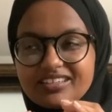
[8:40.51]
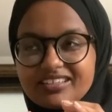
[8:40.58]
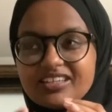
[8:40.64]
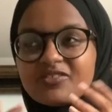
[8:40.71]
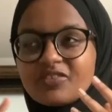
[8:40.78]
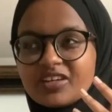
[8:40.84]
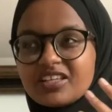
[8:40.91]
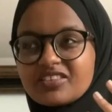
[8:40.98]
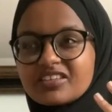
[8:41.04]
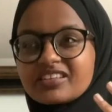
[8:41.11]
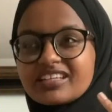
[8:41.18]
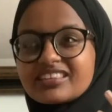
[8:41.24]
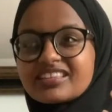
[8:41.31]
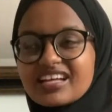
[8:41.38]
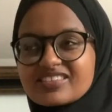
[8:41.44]
If anything,
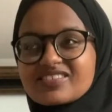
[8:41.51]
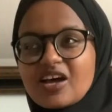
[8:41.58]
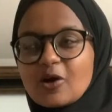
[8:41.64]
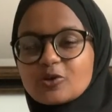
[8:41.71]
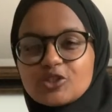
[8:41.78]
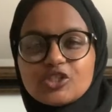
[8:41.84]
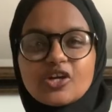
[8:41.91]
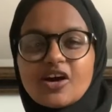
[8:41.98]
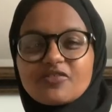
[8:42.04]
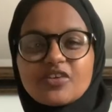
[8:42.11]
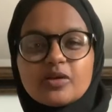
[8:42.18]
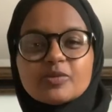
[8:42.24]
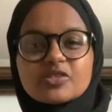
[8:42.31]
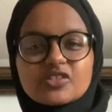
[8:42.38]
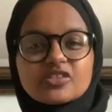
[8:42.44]
like, that's how she got
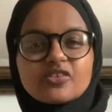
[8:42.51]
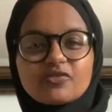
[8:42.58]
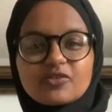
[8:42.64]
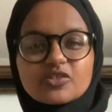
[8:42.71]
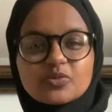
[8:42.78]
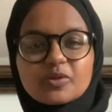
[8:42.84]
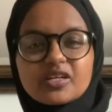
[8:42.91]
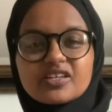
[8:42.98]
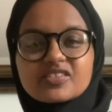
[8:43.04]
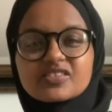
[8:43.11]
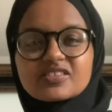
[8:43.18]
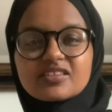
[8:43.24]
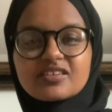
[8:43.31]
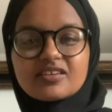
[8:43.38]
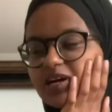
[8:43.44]
famous in the first place.